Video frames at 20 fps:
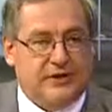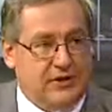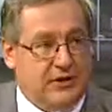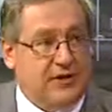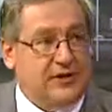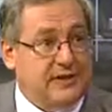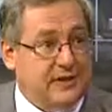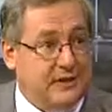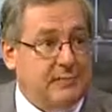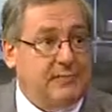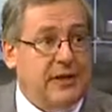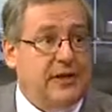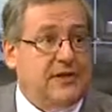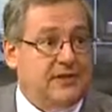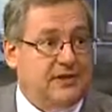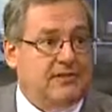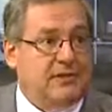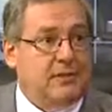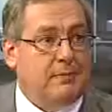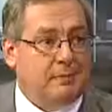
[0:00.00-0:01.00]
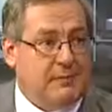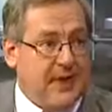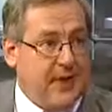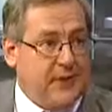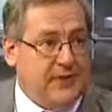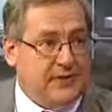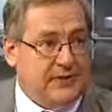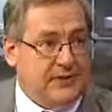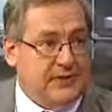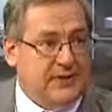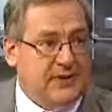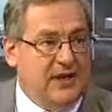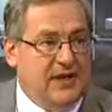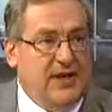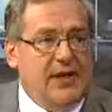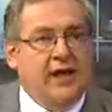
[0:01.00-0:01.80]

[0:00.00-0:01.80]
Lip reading: just as a base of comparison.